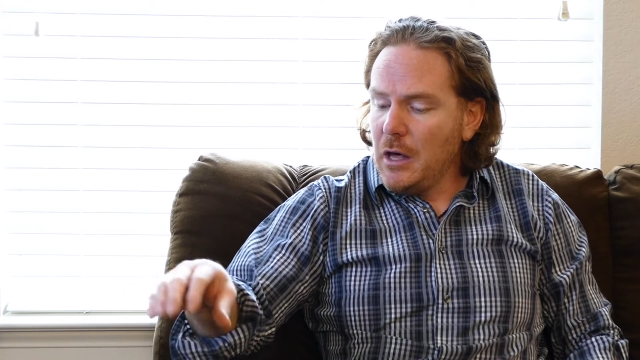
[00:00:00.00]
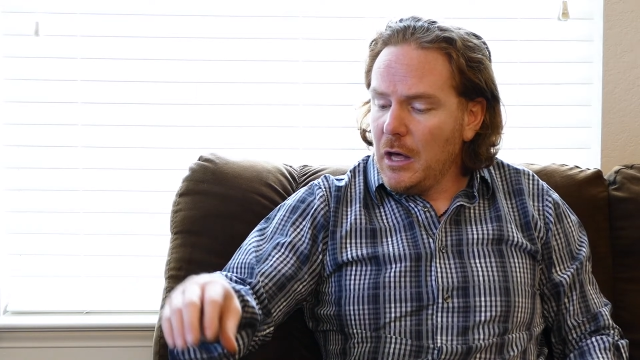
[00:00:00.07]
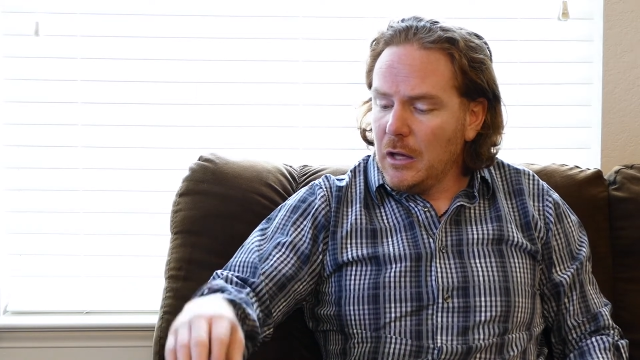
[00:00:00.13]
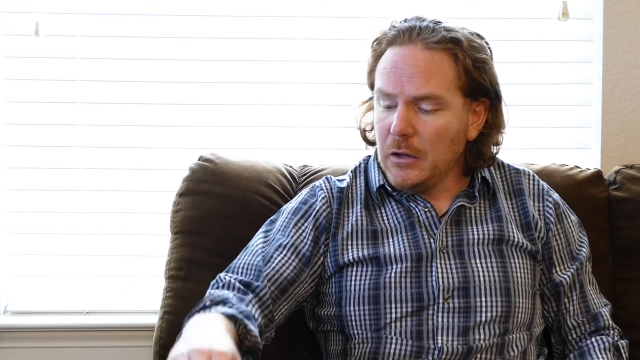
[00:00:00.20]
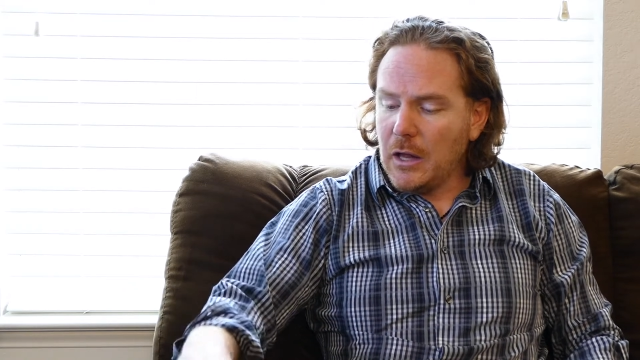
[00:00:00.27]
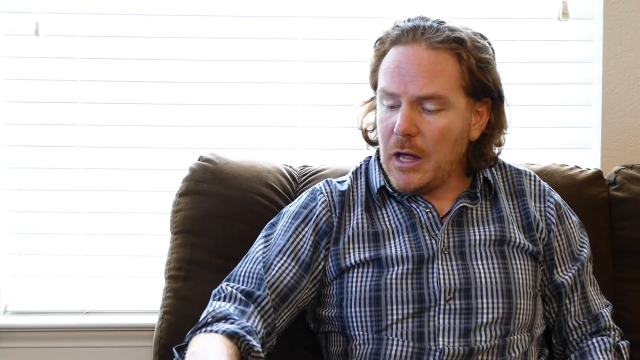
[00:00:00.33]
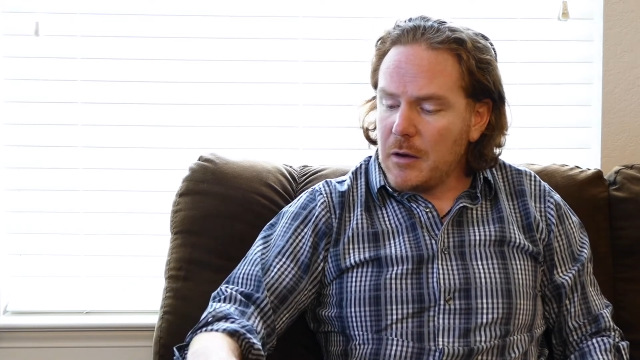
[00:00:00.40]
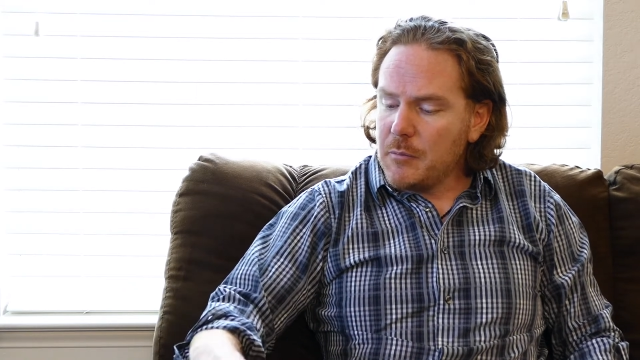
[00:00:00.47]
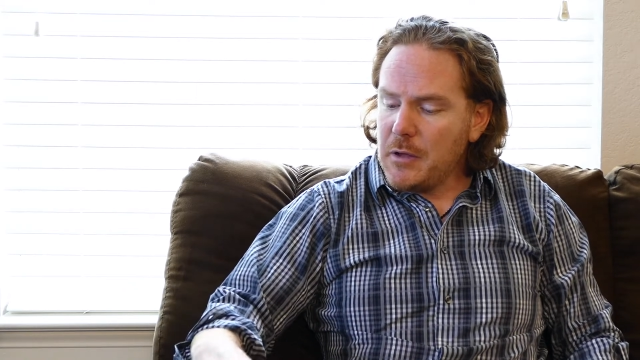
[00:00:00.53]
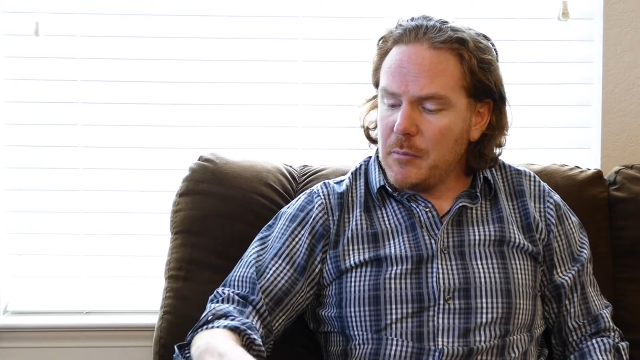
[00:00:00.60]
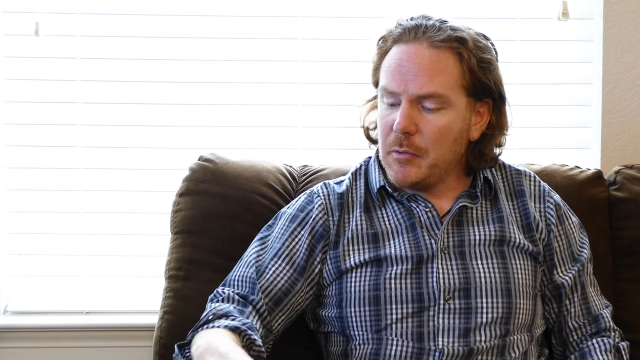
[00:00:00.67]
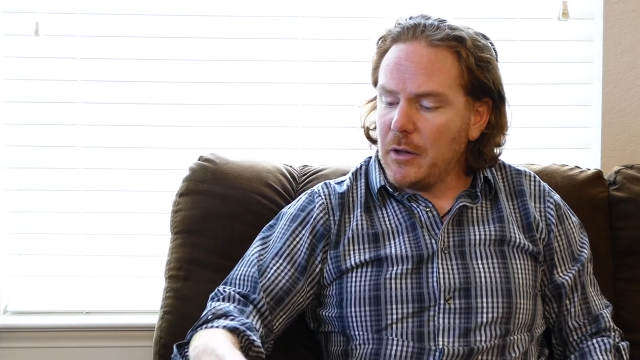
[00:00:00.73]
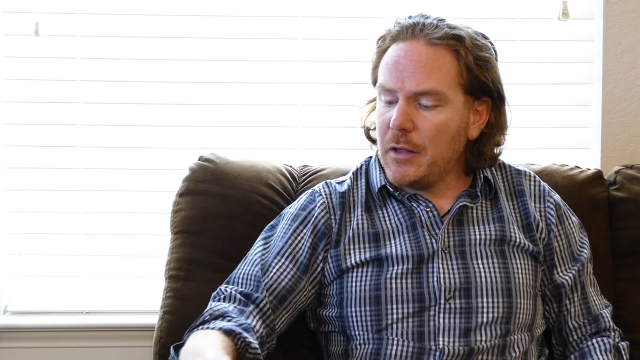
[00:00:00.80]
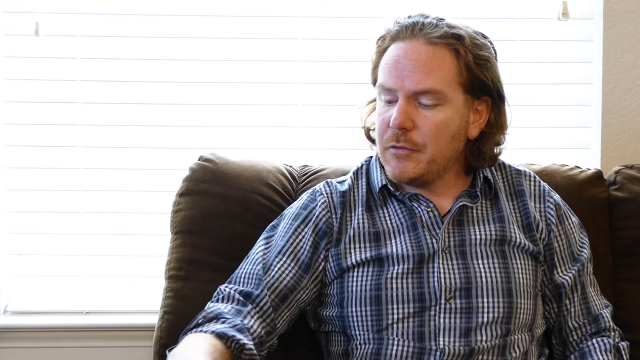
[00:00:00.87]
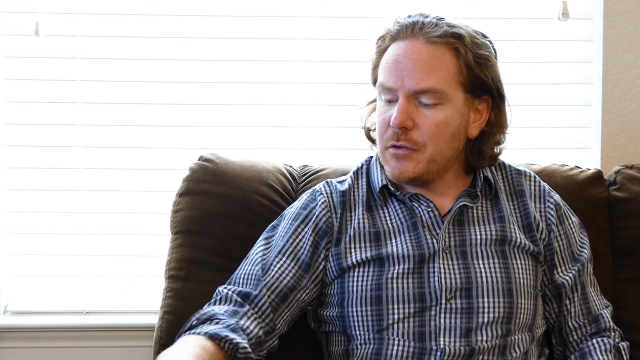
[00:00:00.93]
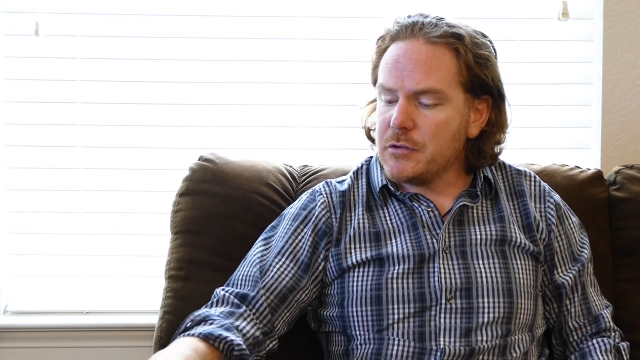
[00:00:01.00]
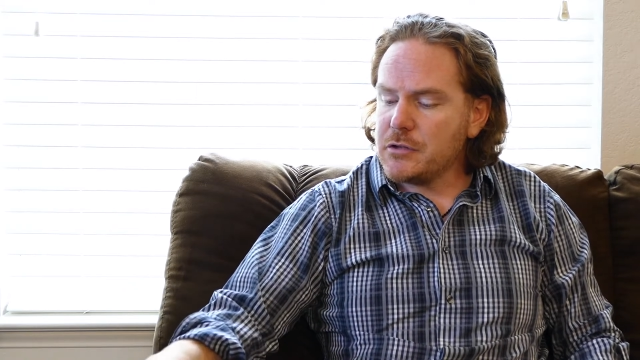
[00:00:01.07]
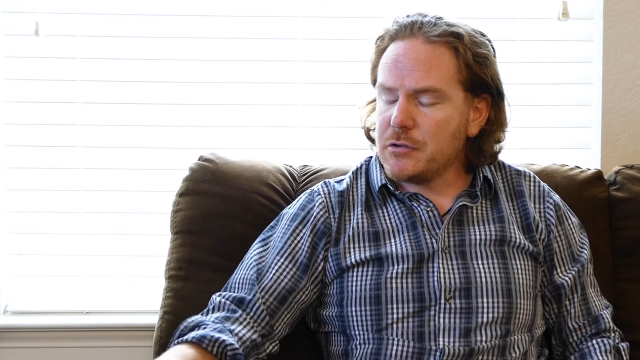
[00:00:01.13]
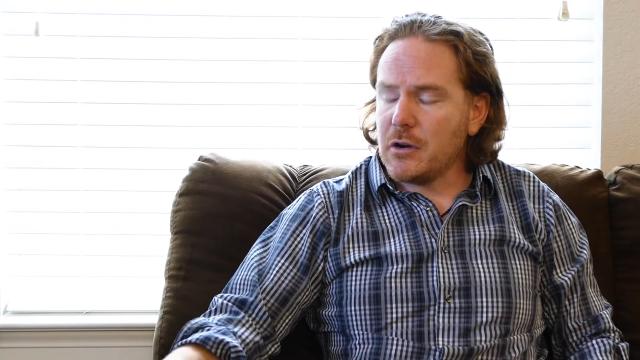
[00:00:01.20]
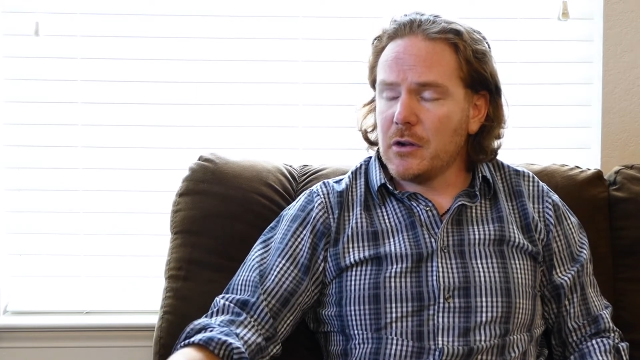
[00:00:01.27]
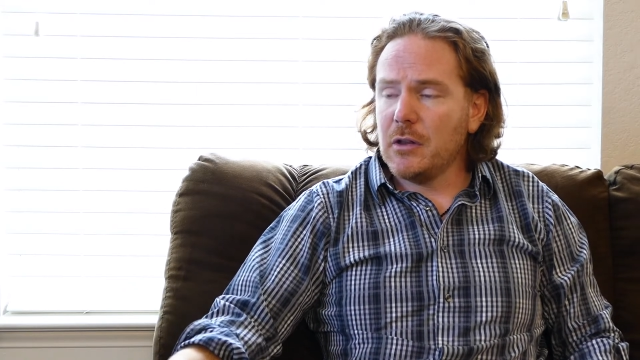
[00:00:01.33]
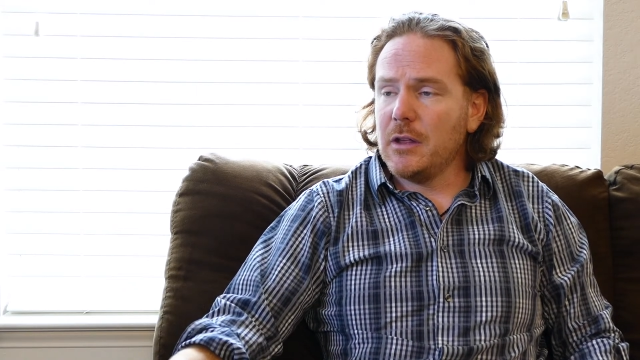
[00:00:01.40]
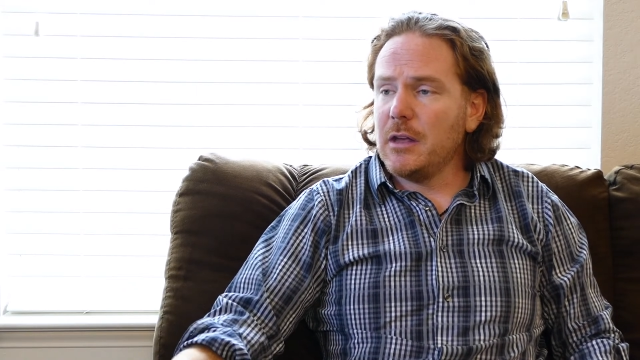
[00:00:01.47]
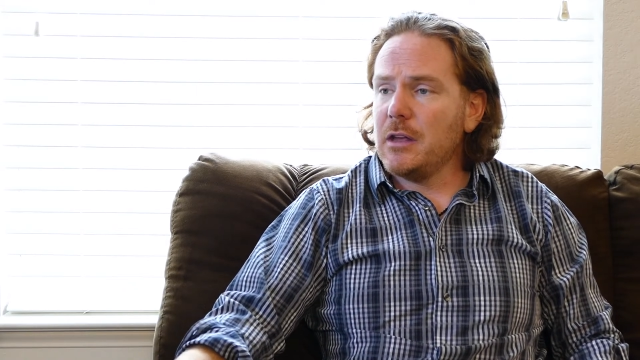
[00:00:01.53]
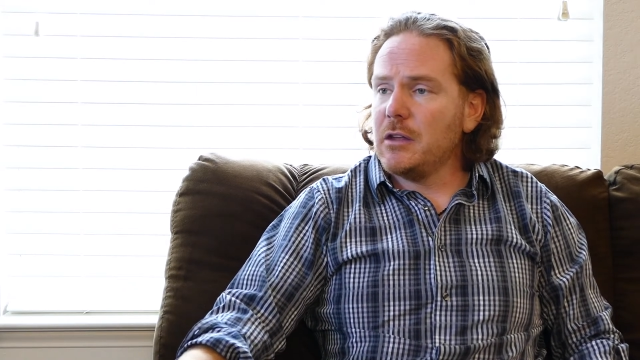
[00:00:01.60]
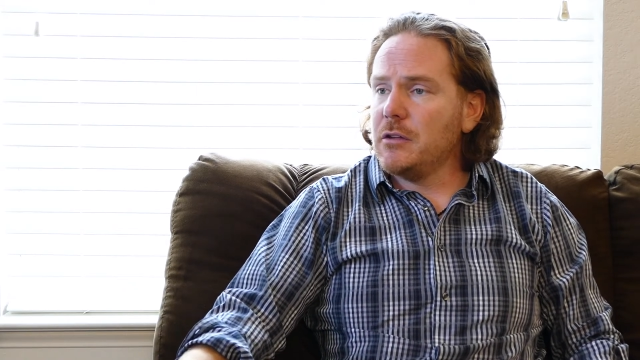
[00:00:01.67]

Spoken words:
a lot of people out there struggling.